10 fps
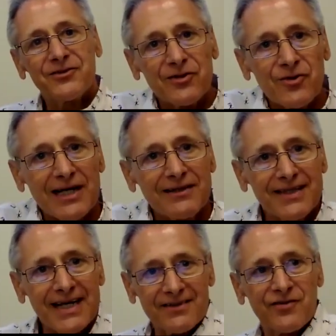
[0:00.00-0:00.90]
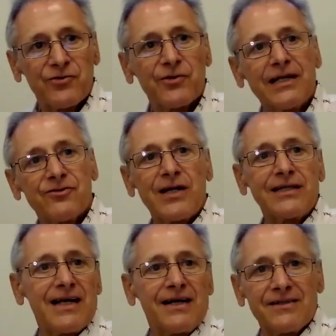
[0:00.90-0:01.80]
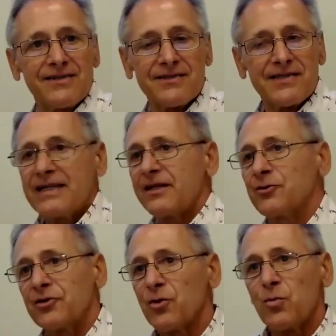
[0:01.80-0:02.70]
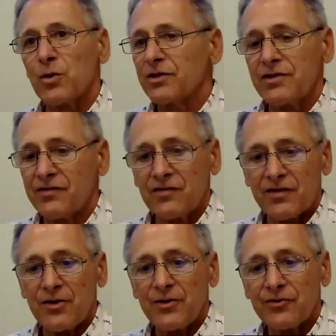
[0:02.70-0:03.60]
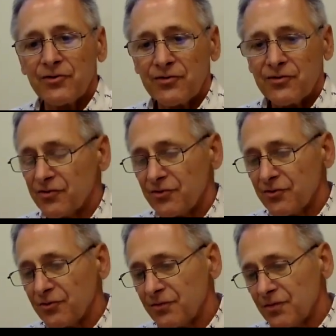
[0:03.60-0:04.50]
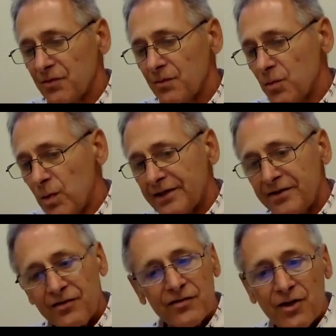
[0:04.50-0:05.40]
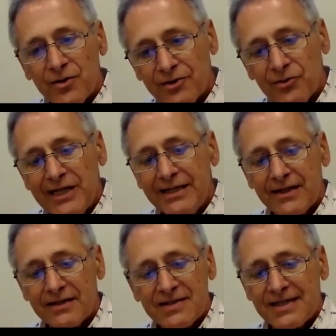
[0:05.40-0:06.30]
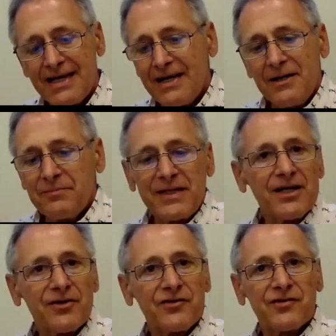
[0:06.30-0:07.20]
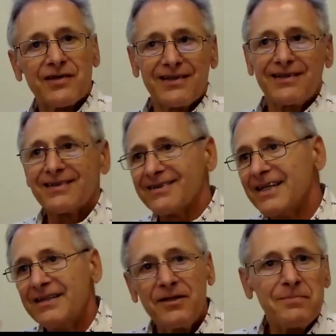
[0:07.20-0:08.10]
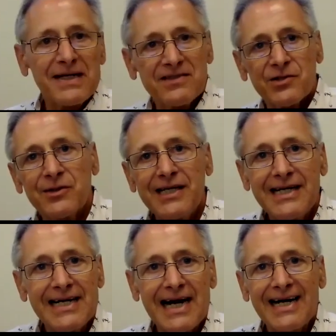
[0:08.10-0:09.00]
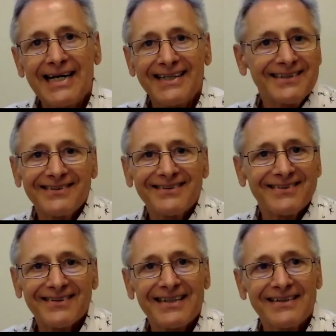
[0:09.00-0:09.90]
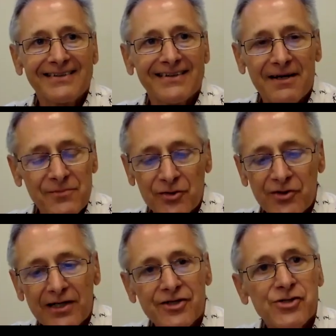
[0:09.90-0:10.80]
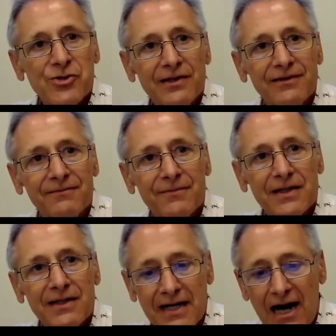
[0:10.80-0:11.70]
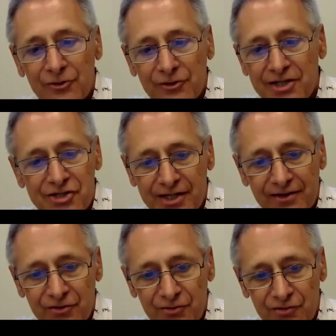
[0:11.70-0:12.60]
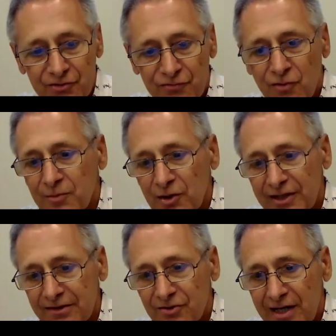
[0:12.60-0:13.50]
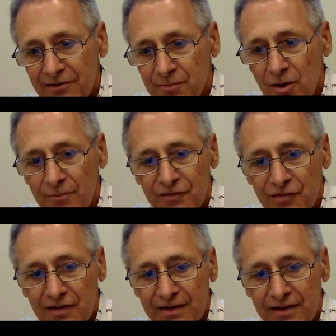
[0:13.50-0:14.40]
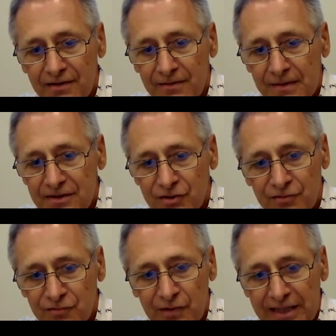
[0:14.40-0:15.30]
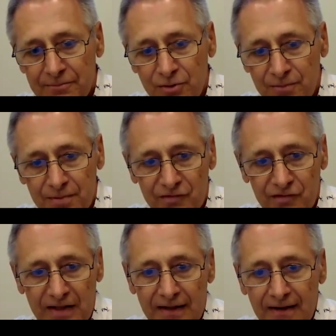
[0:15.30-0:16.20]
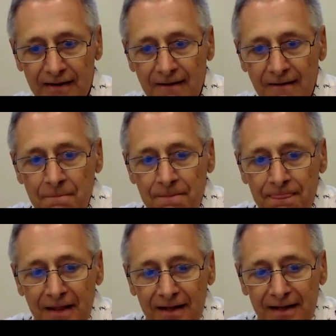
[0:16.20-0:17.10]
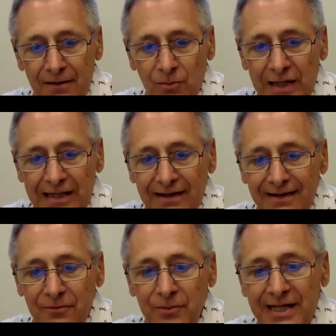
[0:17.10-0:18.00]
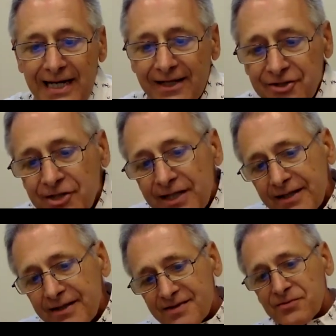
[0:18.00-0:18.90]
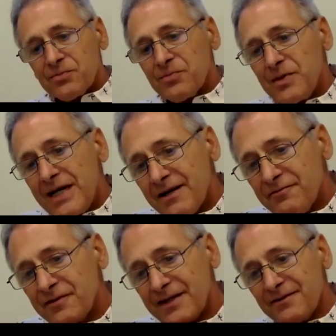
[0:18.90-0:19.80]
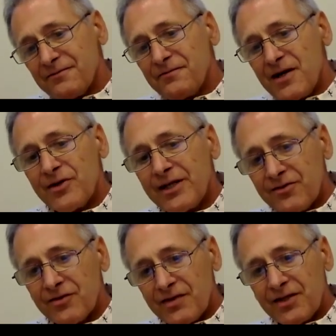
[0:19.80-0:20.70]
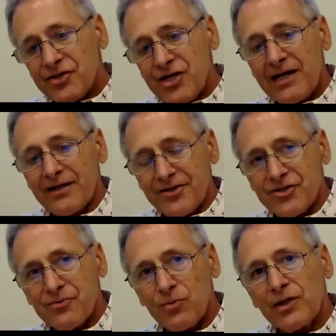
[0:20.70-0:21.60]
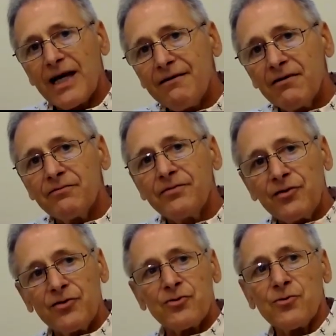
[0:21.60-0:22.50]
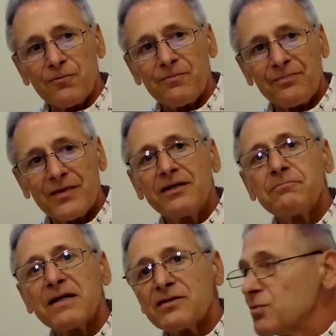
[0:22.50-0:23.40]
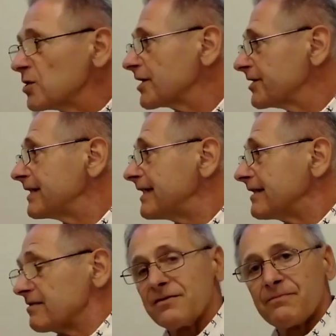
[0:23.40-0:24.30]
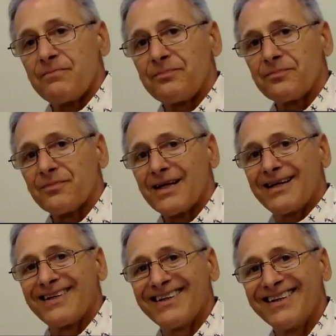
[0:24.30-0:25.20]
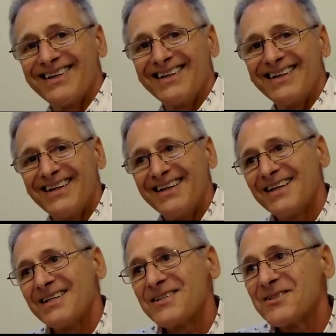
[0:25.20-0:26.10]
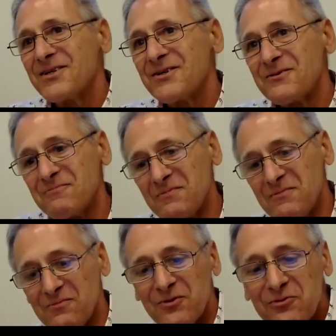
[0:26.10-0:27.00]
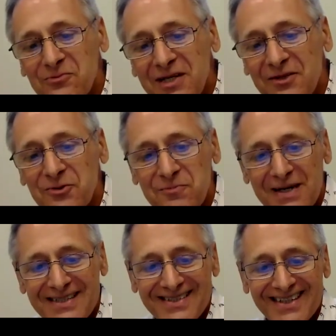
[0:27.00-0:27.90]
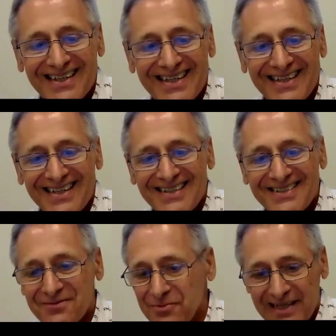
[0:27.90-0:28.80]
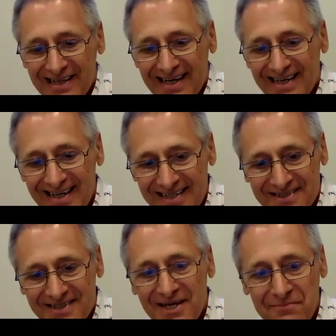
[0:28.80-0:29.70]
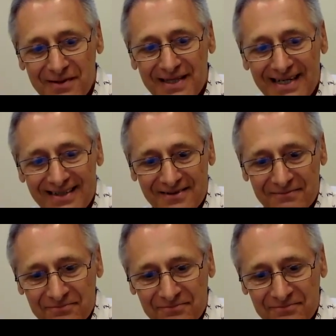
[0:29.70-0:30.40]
the right text to get right answers. I don't know what this is going to do, where this is going to lead us, because it depends on the AI, and, and I'm not really sure uh, how teaching to, to formulate the right prompts uh, serves for any purpose. Well, we engineers, we have a very interesting challenge. Whatever we do, it must work in the end. Mm -hmm. So what we do basically is, well, I, I skipped that.